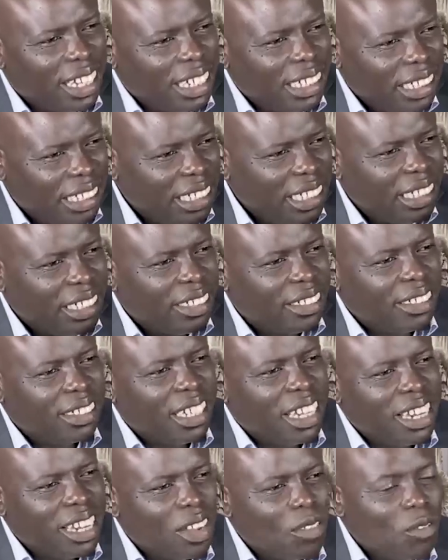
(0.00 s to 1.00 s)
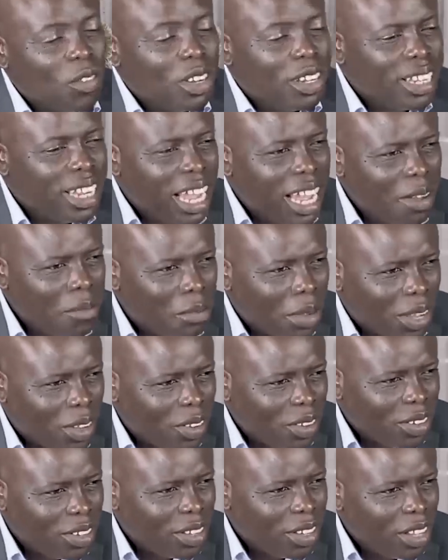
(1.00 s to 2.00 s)
And T standing for
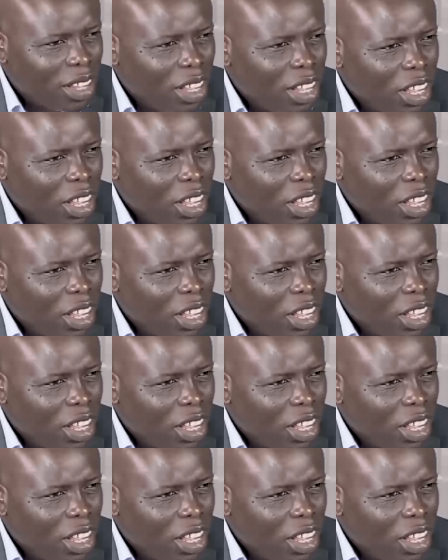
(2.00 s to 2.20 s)
time-bound.